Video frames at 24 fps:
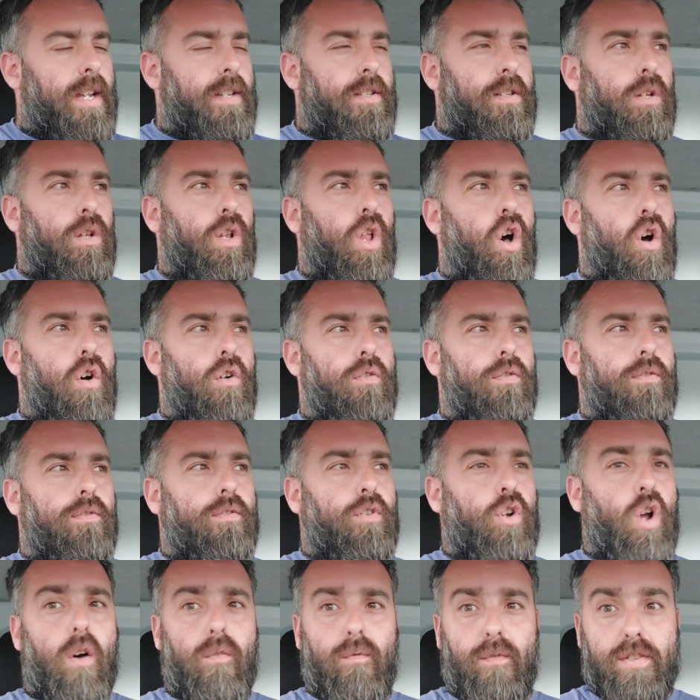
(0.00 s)
it's a lot
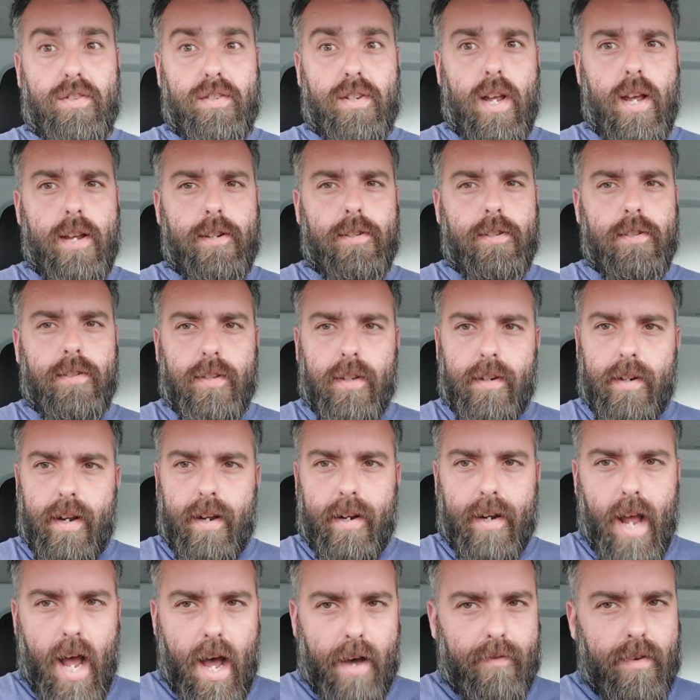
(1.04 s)
of conversations that
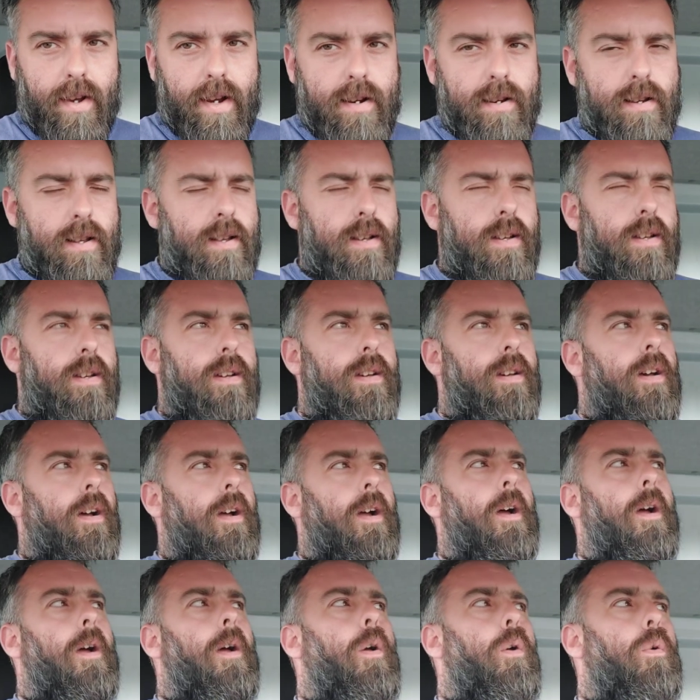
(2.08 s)
need having
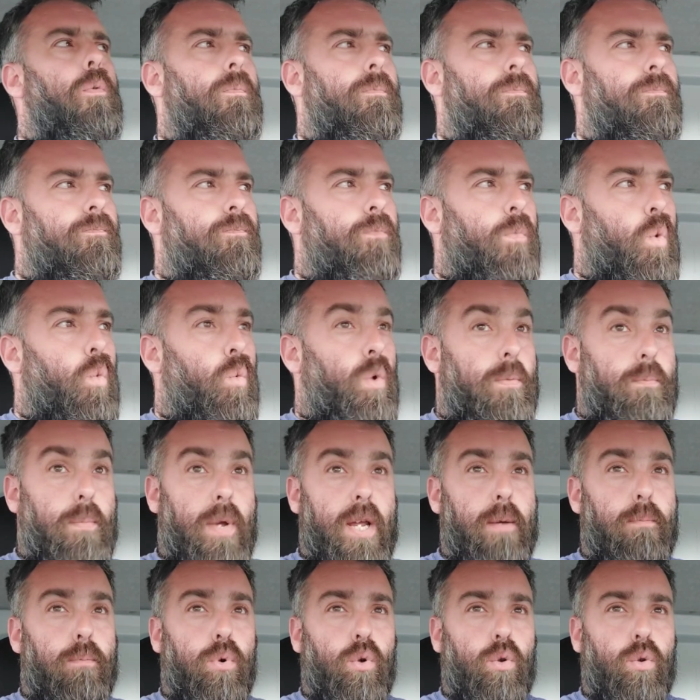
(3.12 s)
with
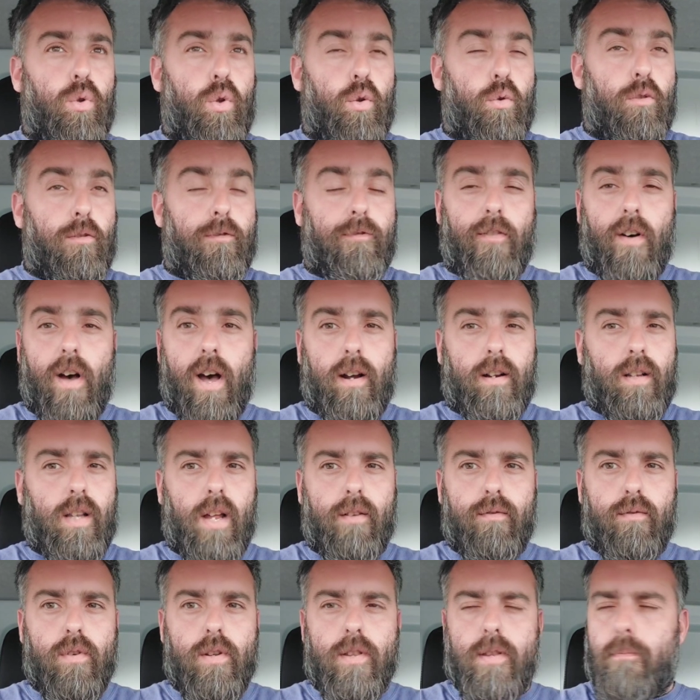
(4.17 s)
people who are far
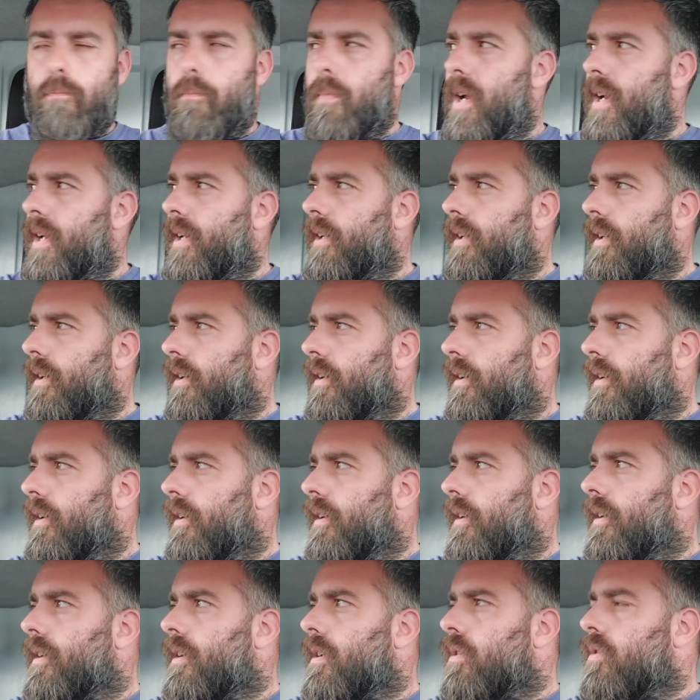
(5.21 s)
cleverer than me.
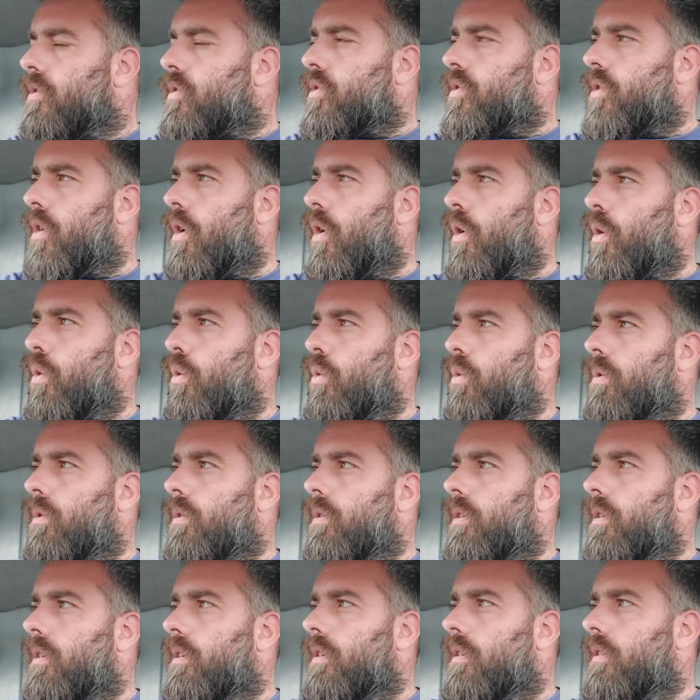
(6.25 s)
So
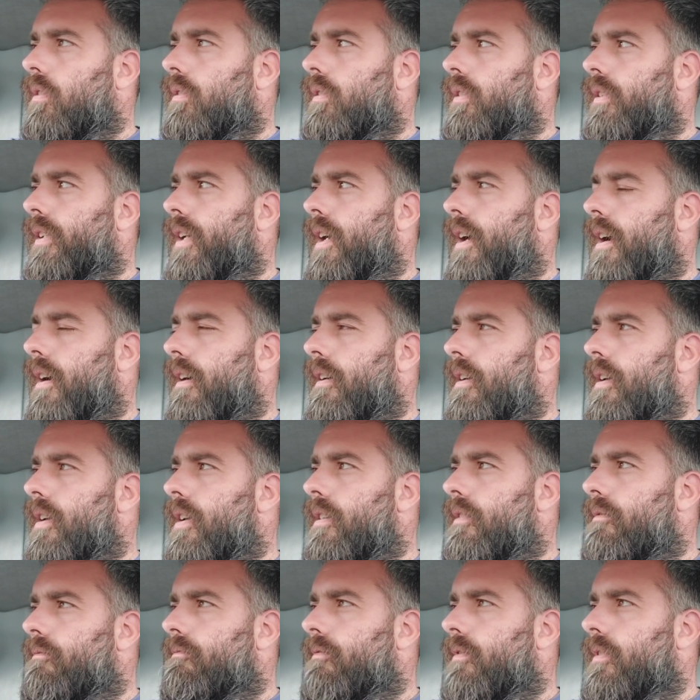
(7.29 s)
yeah,
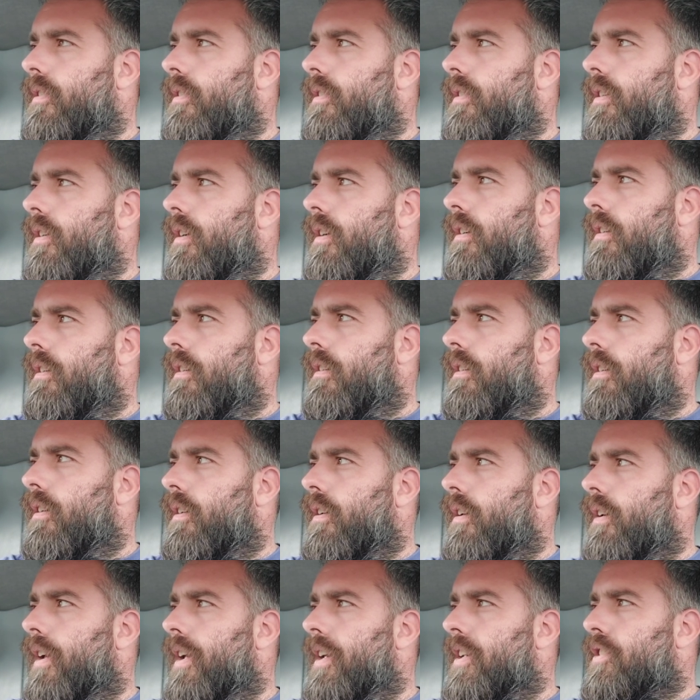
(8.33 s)

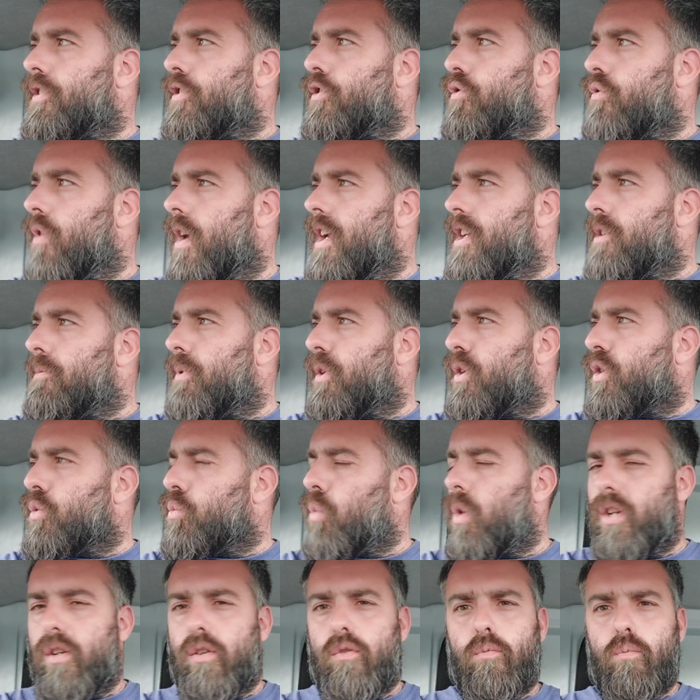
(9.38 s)
it's strange,
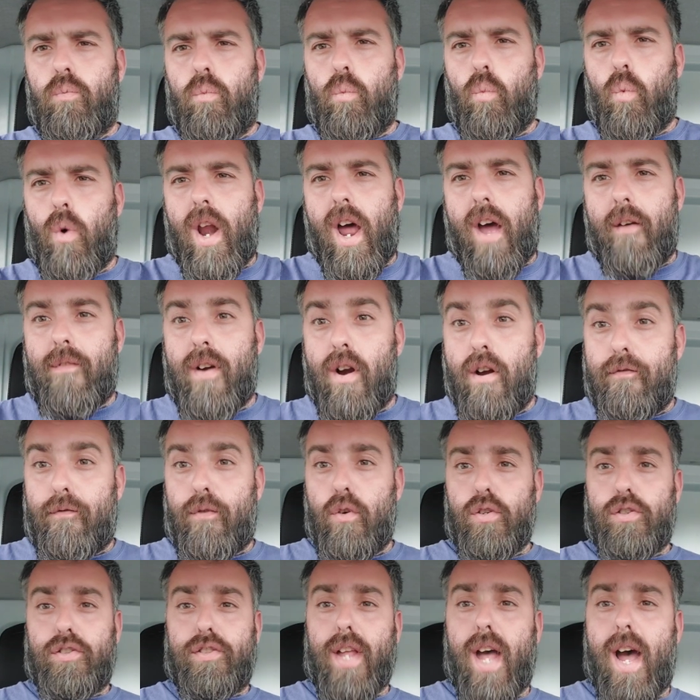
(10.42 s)
because when I very
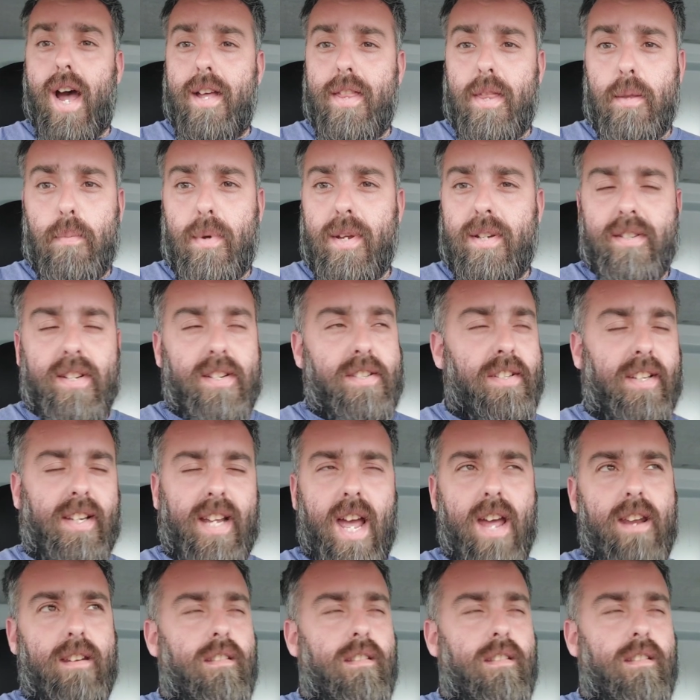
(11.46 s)
first started the business,